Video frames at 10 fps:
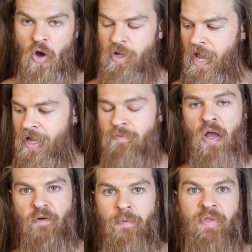Okay,
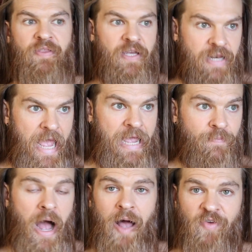from the
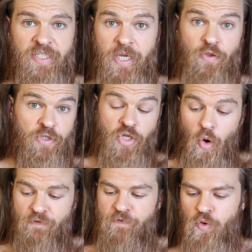name, obviously there's
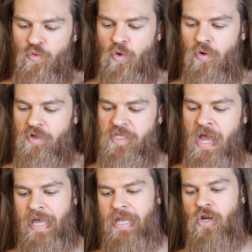no food rules.
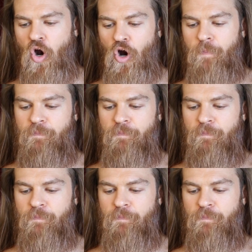In her